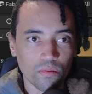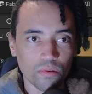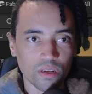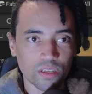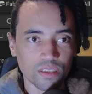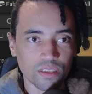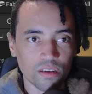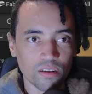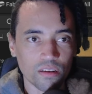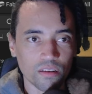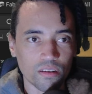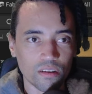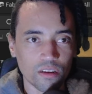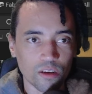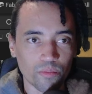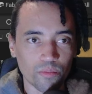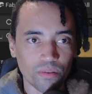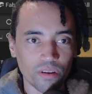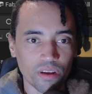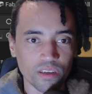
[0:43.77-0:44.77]
Let's
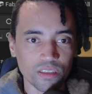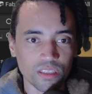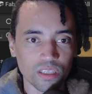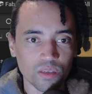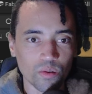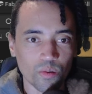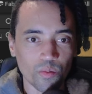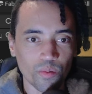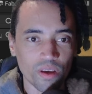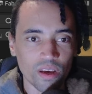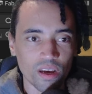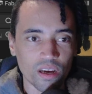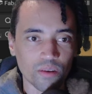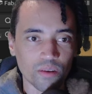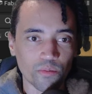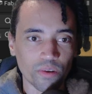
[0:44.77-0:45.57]
click play, see what we got.